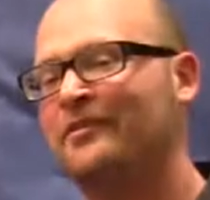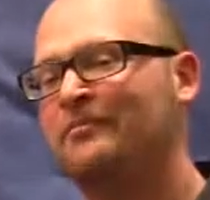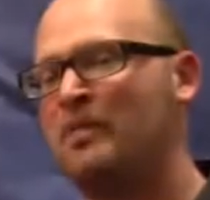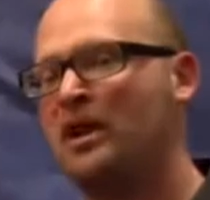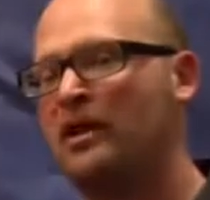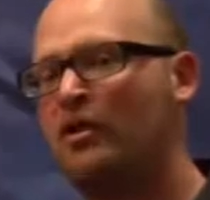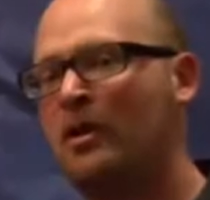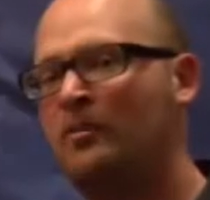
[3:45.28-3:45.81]

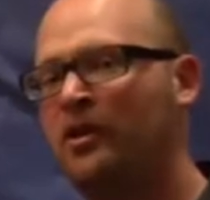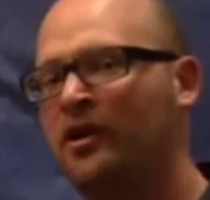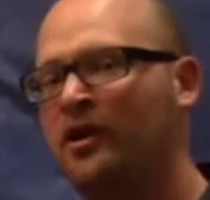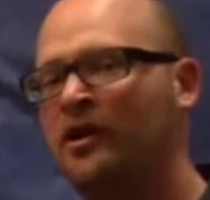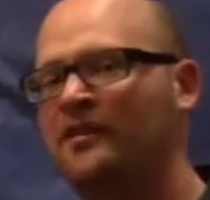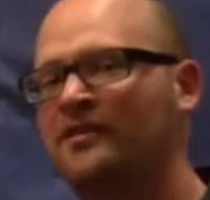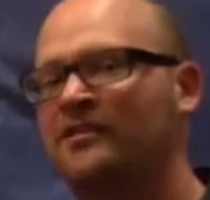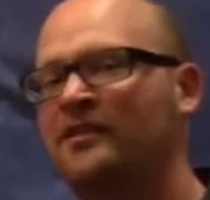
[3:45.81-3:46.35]
menu up
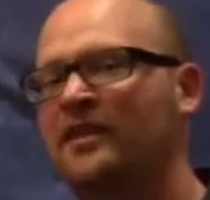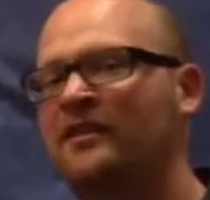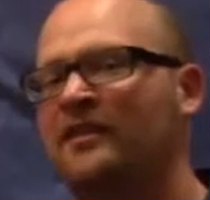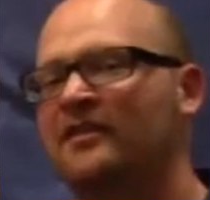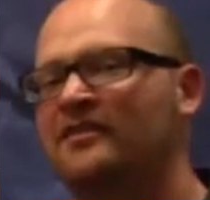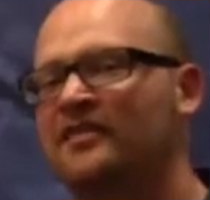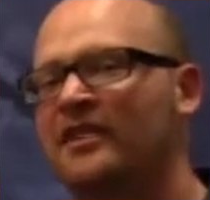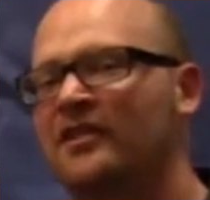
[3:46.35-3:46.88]
here and
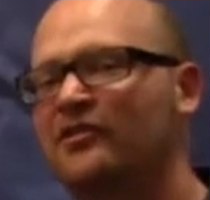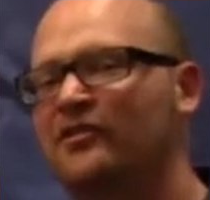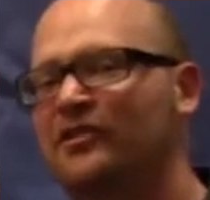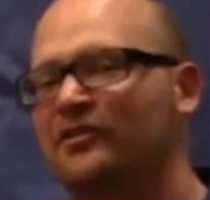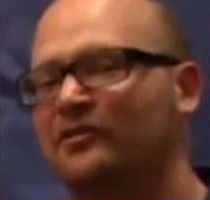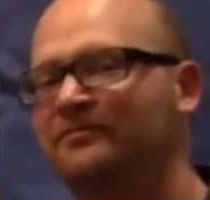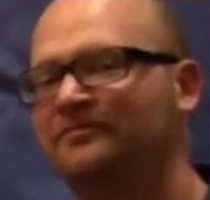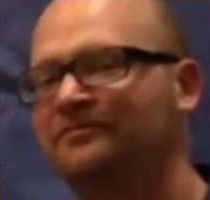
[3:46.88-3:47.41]
selecting
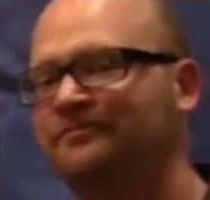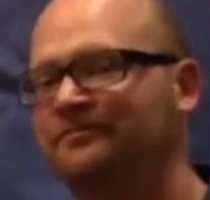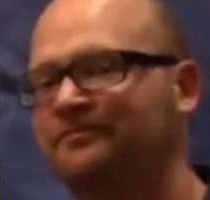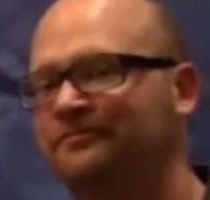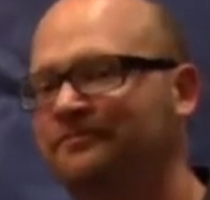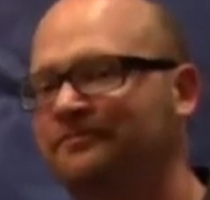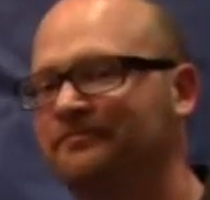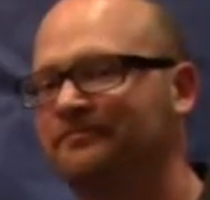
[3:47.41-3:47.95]
slideshow.
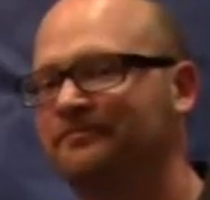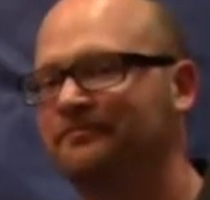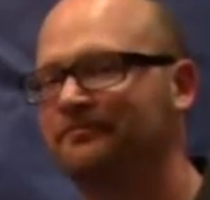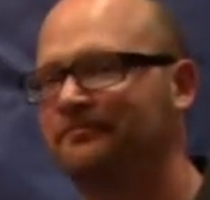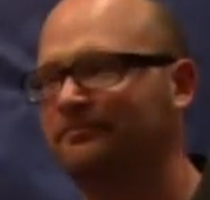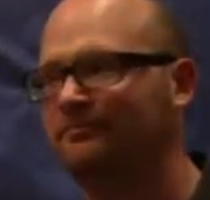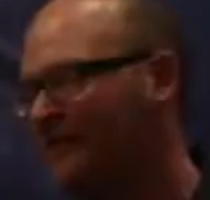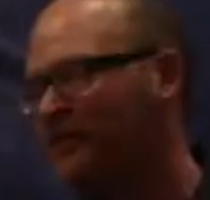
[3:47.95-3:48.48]

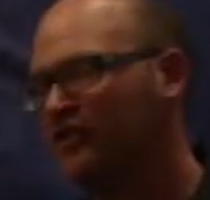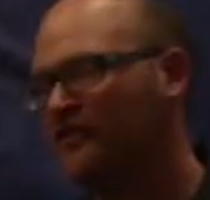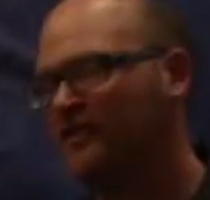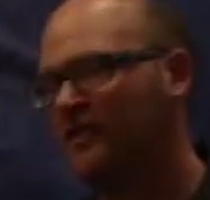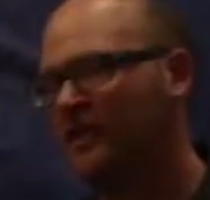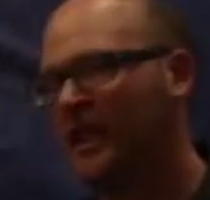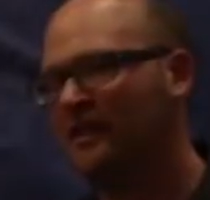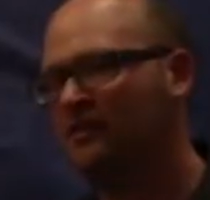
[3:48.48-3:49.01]
As you can
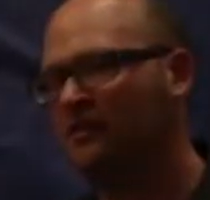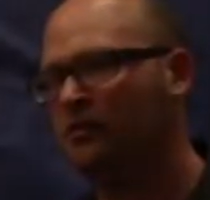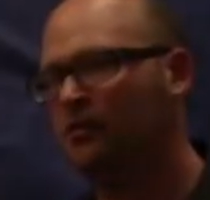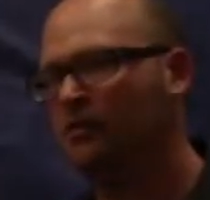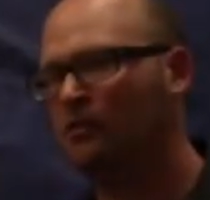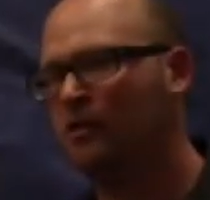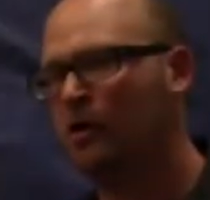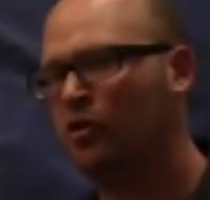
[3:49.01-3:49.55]
see, it has
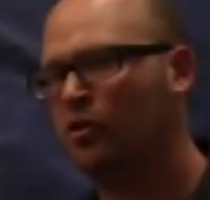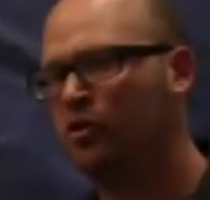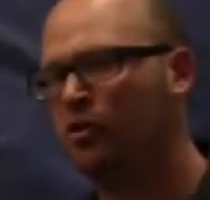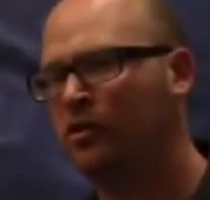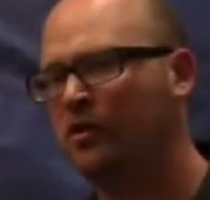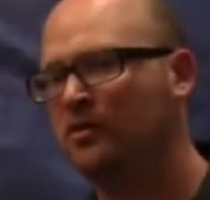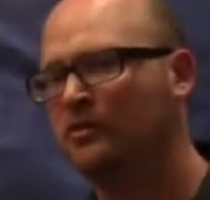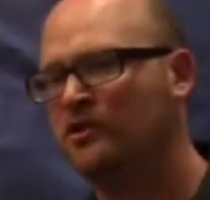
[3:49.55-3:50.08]
a cool
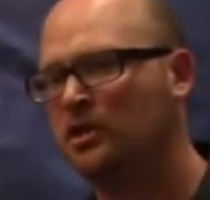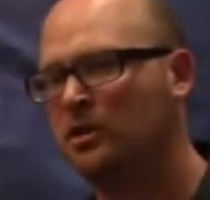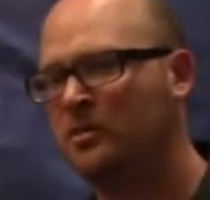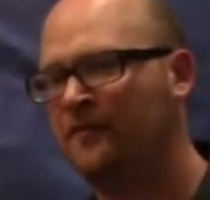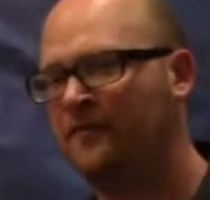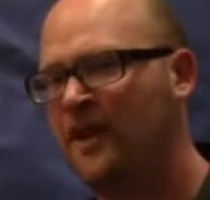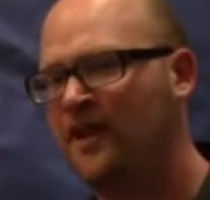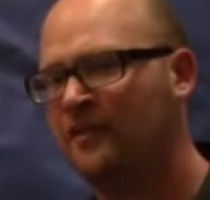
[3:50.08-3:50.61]
little zoom
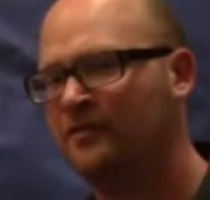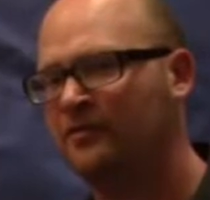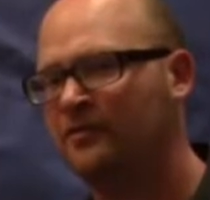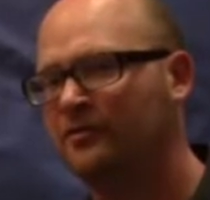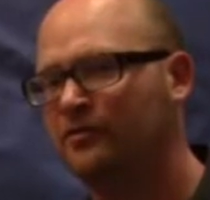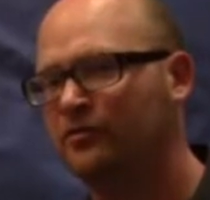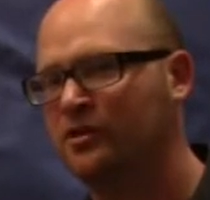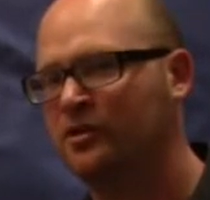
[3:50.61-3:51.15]
effect,
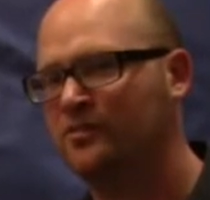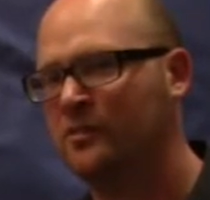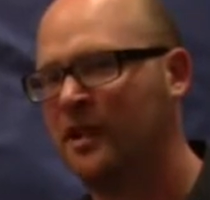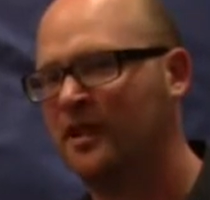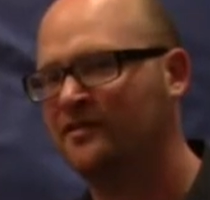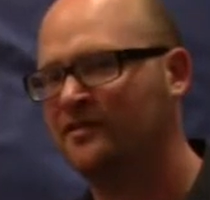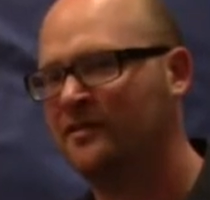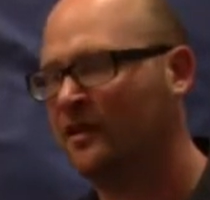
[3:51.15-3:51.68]
which
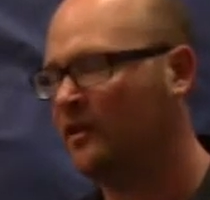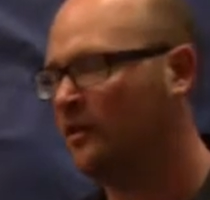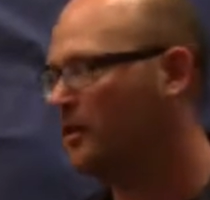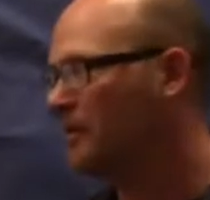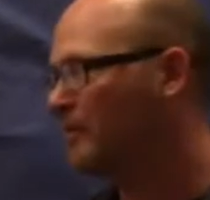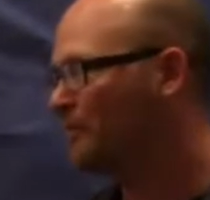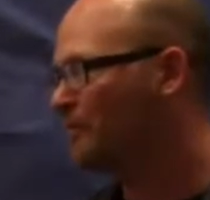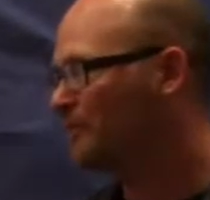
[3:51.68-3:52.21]
makes
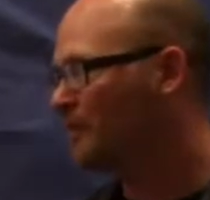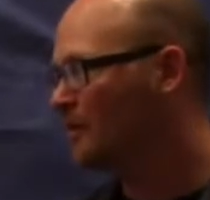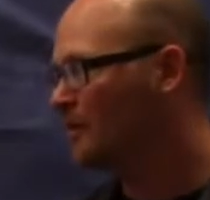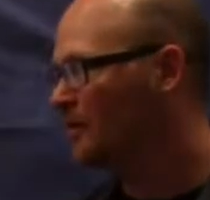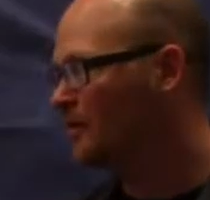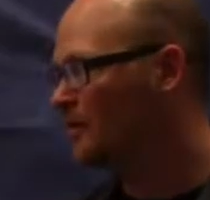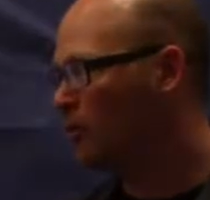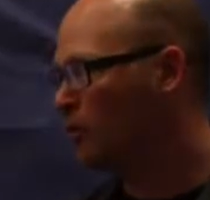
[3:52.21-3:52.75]
the
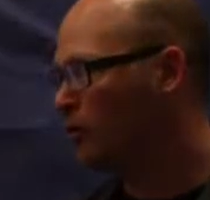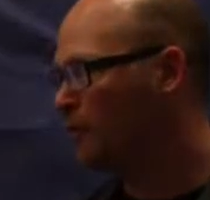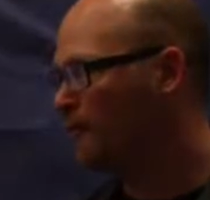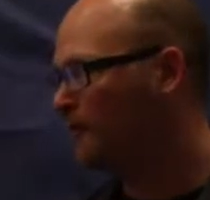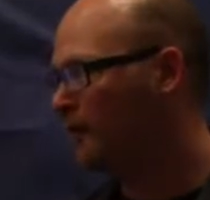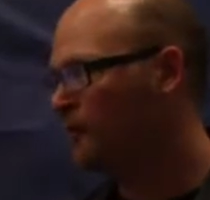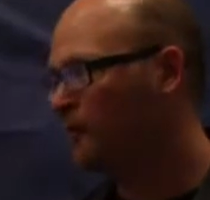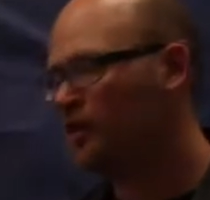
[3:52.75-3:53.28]

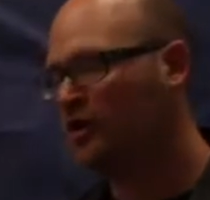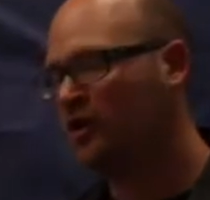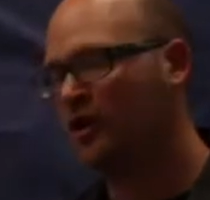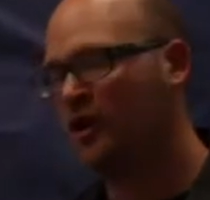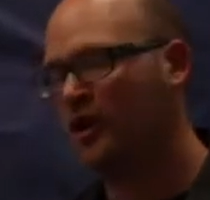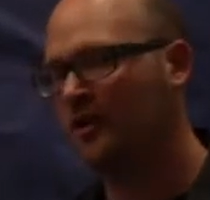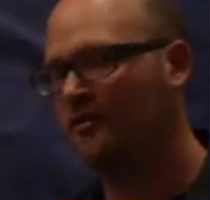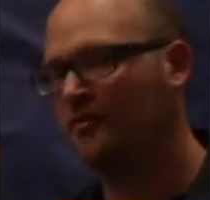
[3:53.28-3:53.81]
local
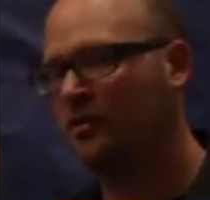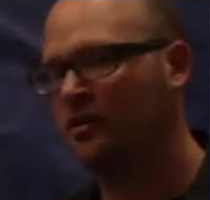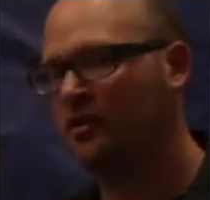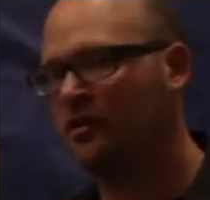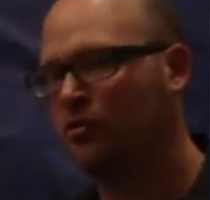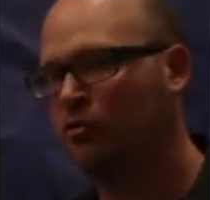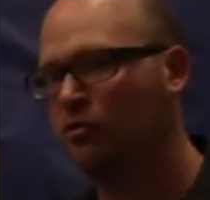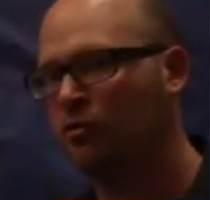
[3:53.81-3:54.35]
feature
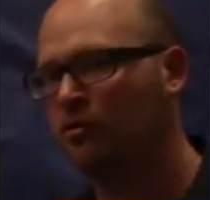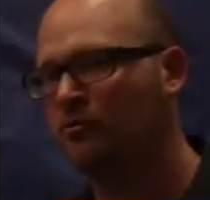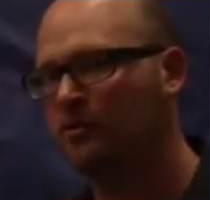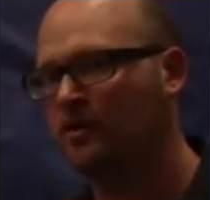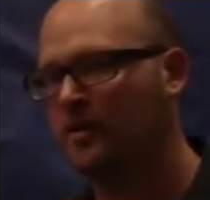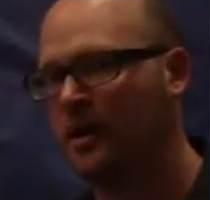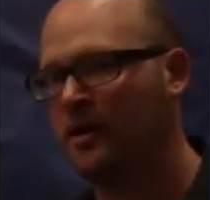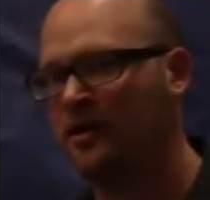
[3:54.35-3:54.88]
pretty cool
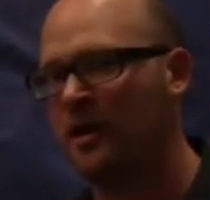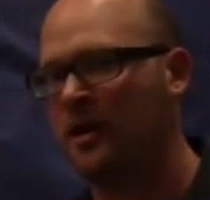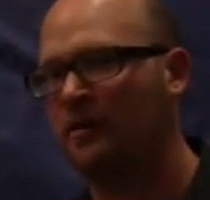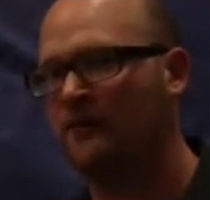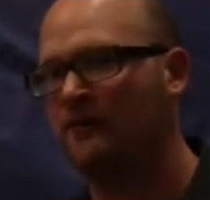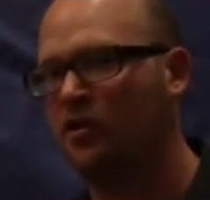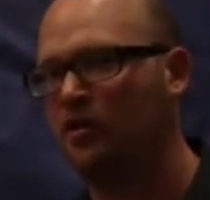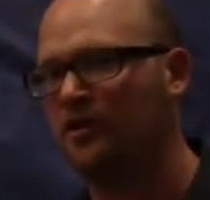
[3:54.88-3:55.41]
compared to
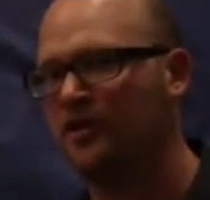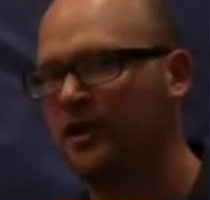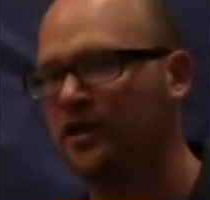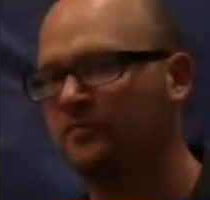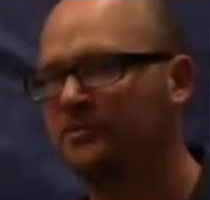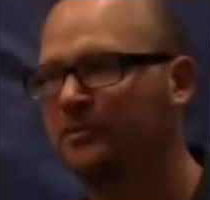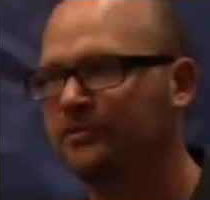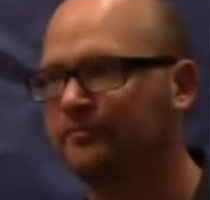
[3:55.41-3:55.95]
other photo
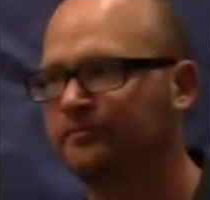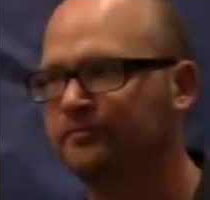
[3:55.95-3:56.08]
frames.